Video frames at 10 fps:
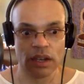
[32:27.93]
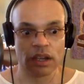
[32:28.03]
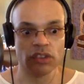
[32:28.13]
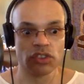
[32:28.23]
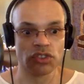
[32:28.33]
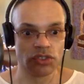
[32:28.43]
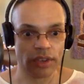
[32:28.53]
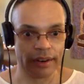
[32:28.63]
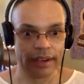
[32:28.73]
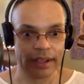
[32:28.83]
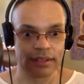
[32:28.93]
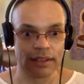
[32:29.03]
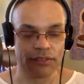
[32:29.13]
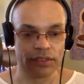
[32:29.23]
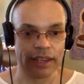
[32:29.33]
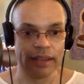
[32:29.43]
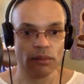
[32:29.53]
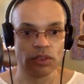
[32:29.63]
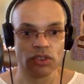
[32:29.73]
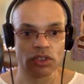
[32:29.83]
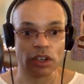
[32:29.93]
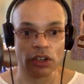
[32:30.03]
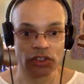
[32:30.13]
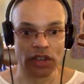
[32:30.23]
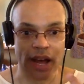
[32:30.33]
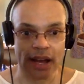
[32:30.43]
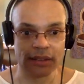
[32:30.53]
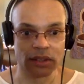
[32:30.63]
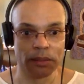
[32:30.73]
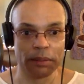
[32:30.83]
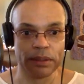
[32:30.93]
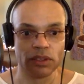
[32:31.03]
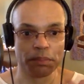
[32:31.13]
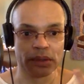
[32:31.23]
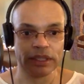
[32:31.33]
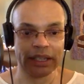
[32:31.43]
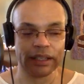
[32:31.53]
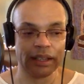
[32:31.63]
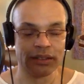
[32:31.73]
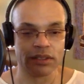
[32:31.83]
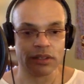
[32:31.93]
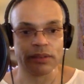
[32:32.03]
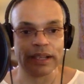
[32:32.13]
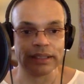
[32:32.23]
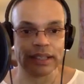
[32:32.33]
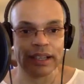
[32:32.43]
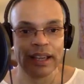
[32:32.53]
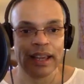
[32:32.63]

because you're staring into that flame, which is going to hurt your eyes a little bit, but it's burning it into the retina,